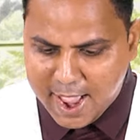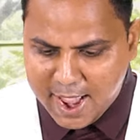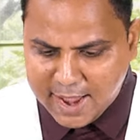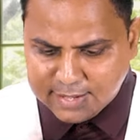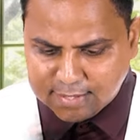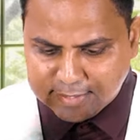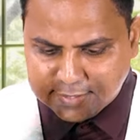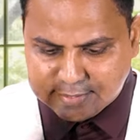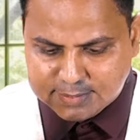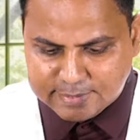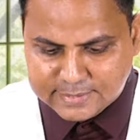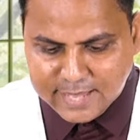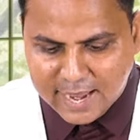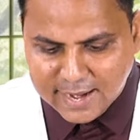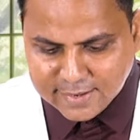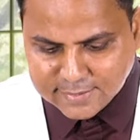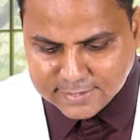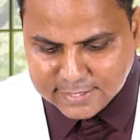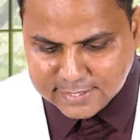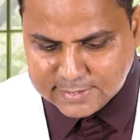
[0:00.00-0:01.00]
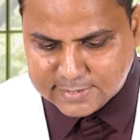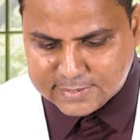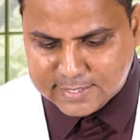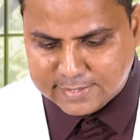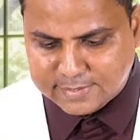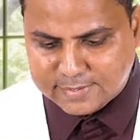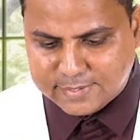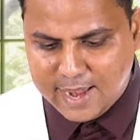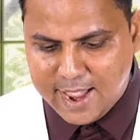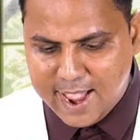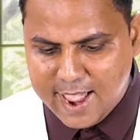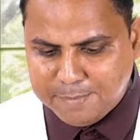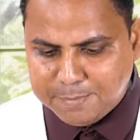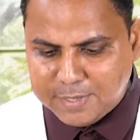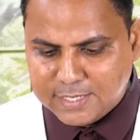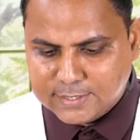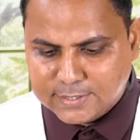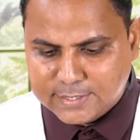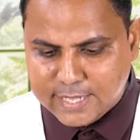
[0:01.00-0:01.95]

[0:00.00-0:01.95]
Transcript: and that is the time he